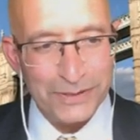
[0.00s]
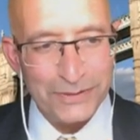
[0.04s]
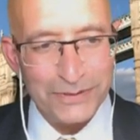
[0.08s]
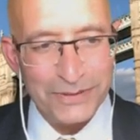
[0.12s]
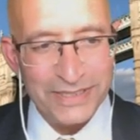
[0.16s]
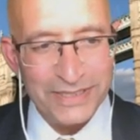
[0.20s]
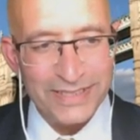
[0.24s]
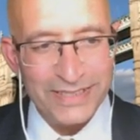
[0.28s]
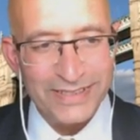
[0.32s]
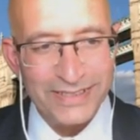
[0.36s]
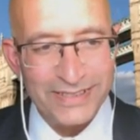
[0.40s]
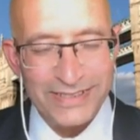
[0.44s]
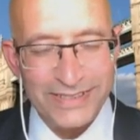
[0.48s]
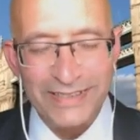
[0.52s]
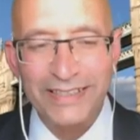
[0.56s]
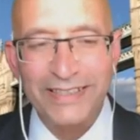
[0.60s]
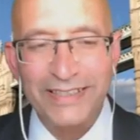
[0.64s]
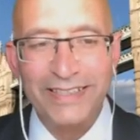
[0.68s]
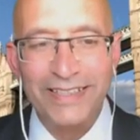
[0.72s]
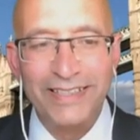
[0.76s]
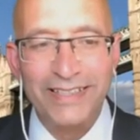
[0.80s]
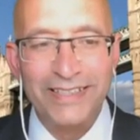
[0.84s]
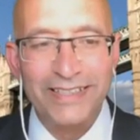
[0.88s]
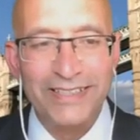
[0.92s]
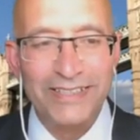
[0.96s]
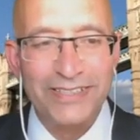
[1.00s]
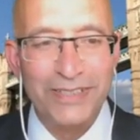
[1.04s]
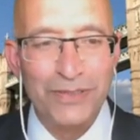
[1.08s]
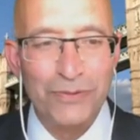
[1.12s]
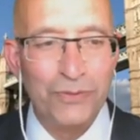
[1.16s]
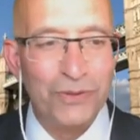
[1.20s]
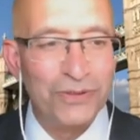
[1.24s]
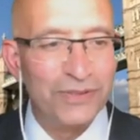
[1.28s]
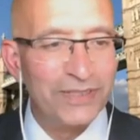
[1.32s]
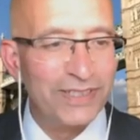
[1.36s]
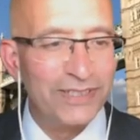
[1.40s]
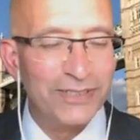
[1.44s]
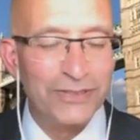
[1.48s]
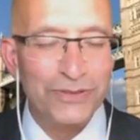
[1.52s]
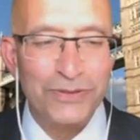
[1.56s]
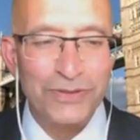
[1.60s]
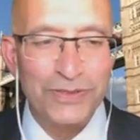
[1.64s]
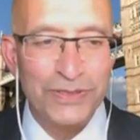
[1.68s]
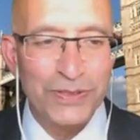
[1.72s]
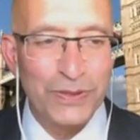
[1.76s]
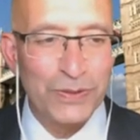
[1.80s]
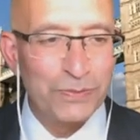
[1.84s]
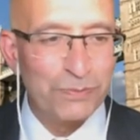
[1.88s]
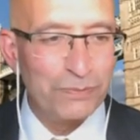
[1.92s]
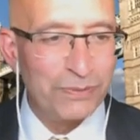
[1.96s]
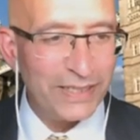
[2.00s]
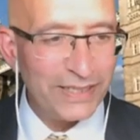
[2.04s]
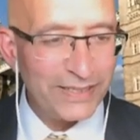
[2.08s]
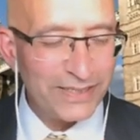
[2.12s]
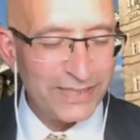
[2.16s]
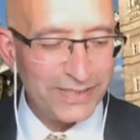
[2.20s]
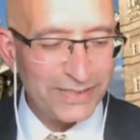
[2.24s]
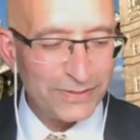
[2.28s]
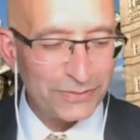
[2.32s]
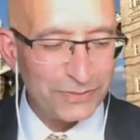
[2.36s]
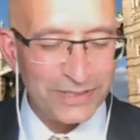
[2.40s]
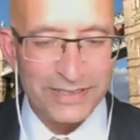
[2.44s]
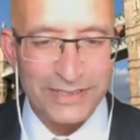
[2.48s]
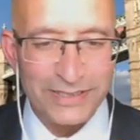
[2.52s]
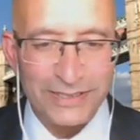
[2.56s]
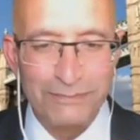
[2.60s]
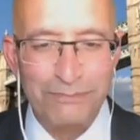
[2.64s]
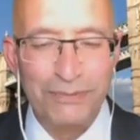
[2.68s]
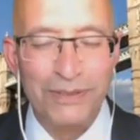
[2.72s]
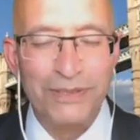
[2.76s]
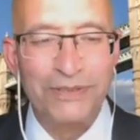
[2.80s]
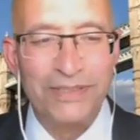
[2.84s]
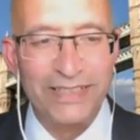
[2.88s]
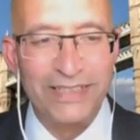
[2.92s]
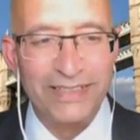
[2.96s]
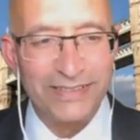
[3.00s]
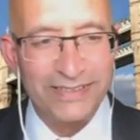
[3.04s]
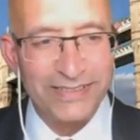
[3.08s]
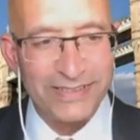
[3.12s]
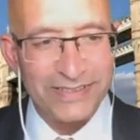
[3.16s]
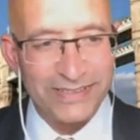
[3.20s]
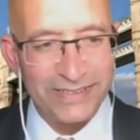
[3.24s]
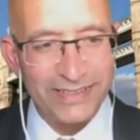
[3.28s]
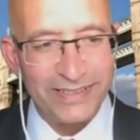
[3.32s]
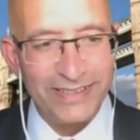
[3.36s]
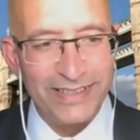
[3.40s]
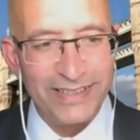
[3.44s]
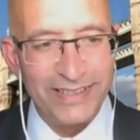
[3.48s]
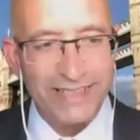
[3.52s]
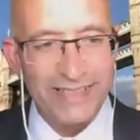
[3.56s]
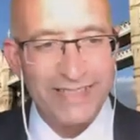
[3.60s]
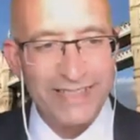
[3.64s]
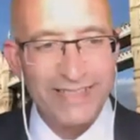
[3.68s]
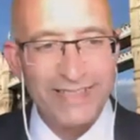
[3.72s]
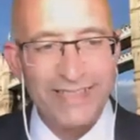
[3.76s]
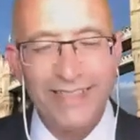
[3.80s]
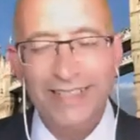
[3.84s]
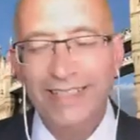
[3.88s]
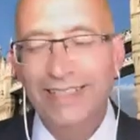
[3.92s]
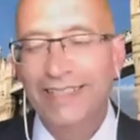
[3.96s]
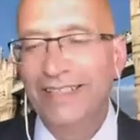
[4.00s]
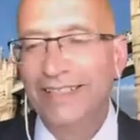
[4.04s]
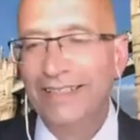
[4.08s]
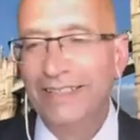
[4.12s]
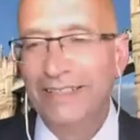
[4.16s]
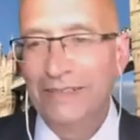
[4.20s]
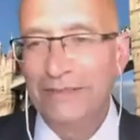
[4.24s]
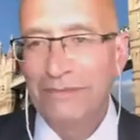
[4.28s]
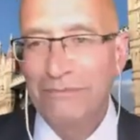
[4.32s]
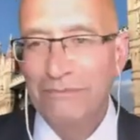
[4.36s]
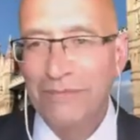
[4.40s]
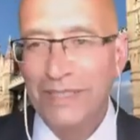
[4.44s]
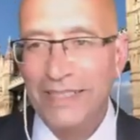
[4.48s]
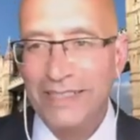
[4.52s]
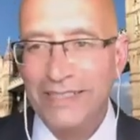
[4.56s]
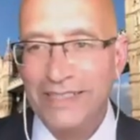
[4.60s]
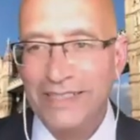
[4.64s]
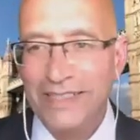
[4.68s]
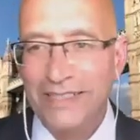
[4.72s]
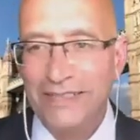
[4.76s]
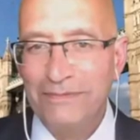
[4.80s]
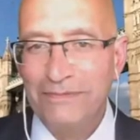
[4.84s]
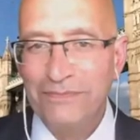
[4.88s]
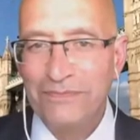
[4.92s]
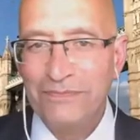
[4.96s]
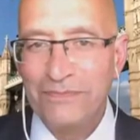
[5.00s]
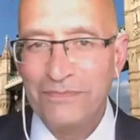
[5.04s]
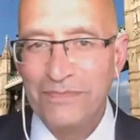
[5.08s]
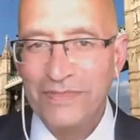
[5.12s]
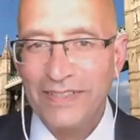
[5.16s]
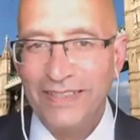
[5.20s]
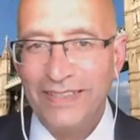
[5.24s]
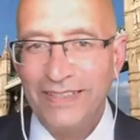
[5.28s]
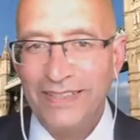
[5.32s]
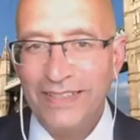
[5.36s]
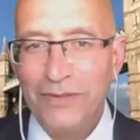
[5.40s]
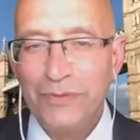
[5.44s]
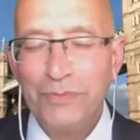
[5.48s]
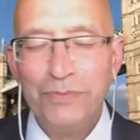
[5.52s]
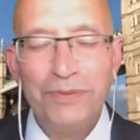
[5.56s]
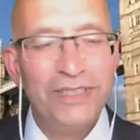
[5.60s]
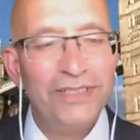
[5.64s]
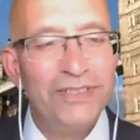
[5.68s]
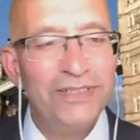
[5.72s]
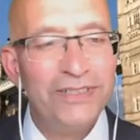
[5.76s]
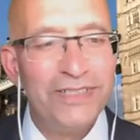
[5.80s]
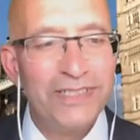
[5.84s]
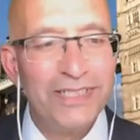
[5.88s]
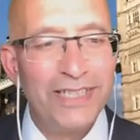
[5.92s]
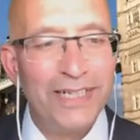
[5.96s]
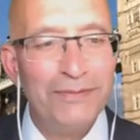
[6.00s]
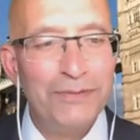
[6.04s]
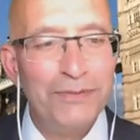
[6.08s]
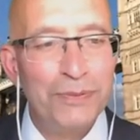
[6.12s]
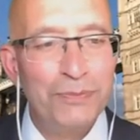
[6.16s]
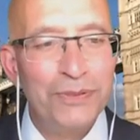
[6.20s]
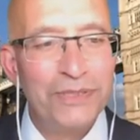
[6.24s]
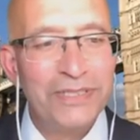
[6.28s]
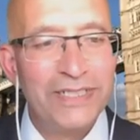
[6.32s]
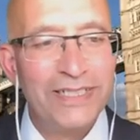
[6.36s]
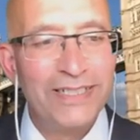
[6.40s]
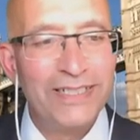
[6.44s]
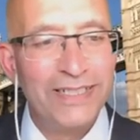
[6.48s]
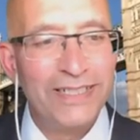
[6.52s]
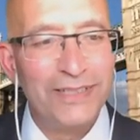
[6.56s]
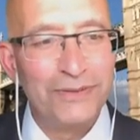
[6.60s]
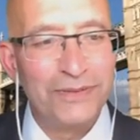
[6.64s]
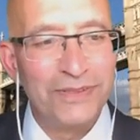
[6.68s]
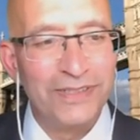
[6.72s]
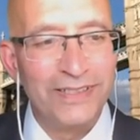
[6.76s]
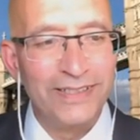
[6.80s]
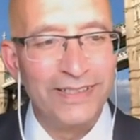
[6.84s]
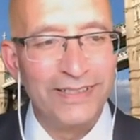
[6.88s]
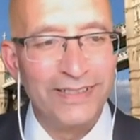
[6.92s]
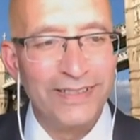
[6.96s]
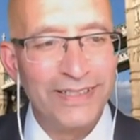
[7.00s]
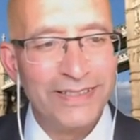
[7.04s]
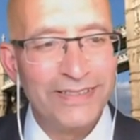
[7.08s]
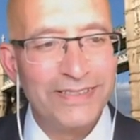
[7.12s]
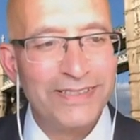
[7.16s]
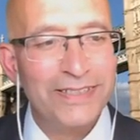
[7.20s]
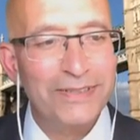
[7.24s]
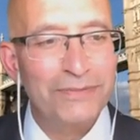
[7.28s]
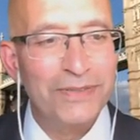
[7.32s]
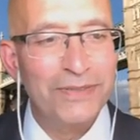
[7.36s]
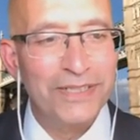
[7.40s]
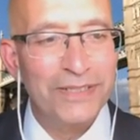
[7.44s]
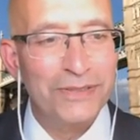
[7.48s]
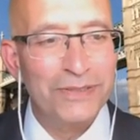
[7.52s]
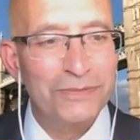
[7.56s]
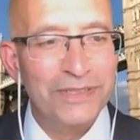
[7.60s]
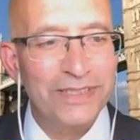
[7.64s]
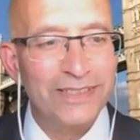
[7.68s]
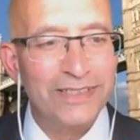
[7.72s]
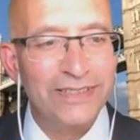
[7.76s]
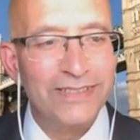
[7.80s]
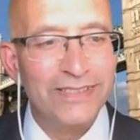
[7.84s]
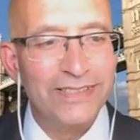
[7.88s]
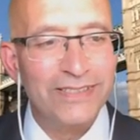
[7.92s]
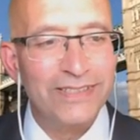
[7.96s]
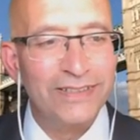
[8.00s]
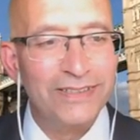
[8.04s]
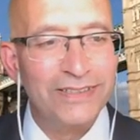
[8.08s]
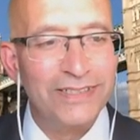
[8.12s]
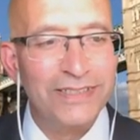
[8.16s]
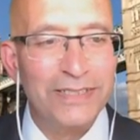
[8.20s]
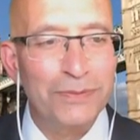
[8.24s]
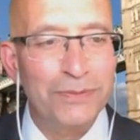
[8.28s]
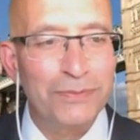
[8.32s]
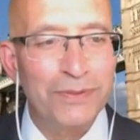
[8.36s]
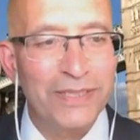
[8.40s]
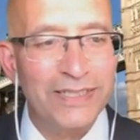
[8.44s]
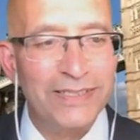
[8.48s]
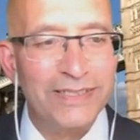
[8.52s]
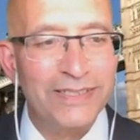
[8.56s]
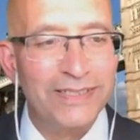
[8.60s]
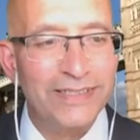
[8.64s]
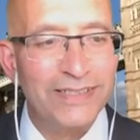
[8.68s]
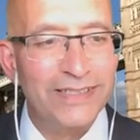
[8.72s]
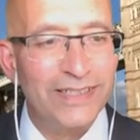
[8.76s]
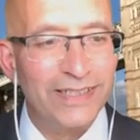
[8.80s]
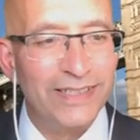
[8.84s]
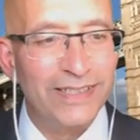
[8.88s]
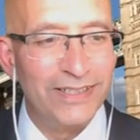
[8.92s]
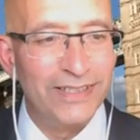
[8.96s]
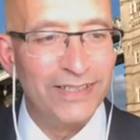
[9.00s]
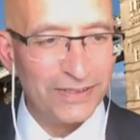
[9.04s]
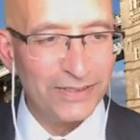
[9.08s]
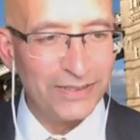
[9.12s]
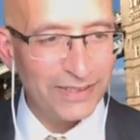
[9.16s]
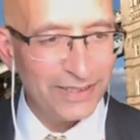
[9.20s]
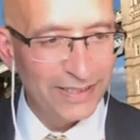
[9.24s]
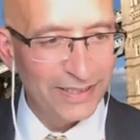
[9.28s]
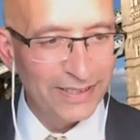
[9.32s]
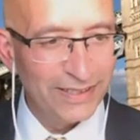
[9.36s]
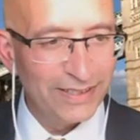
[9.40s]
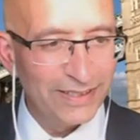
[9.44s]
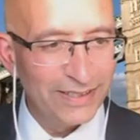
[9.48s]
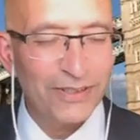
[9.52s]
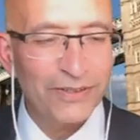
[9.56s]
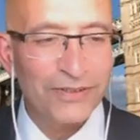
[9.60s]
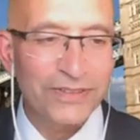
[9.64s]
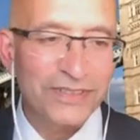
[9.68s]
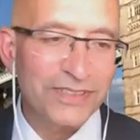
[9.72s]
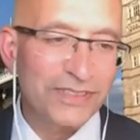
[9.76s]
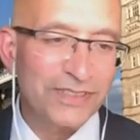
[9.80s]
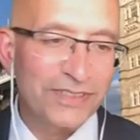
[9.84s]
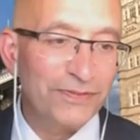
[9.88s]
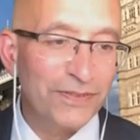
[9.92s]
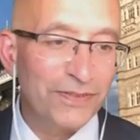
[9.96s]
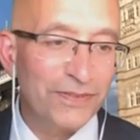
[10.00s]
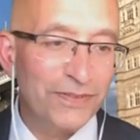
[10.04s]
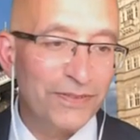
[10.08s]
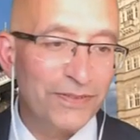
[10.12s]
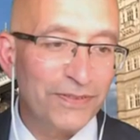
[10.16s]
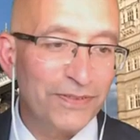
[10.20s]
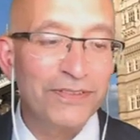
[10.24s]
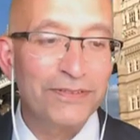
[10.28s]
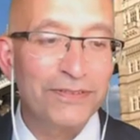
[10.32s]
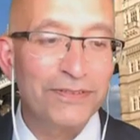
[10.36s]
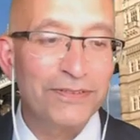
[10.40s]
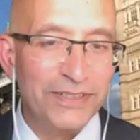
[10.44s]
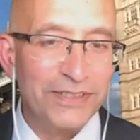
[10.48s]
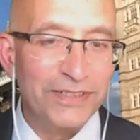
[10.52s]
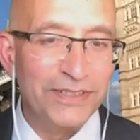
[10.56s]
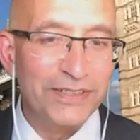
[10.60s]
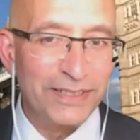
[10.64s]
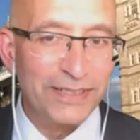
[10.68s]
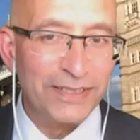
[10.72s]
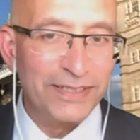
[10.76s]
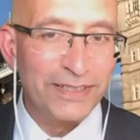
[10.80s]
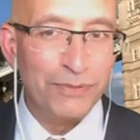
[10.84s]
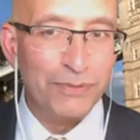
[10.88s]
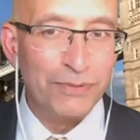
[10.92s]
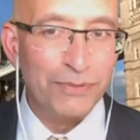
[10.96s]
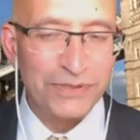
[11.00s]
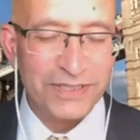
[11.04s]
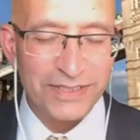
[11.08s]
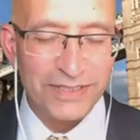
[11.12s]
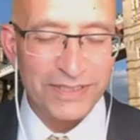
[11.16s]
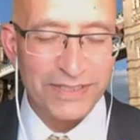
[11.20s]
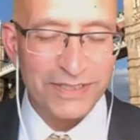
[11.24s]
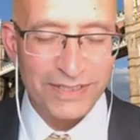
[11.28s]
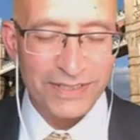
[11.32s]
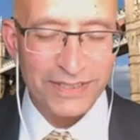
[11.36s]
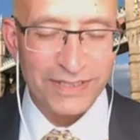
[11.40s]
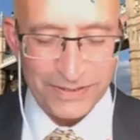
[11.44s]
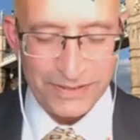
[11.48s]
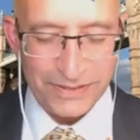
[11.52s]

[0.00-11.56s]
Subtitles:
are still engaged in what they do so best, which is building a society. But it would be a good time to put it out there. Let's see whether we can start a debate and a dialogue on this very, very important issue.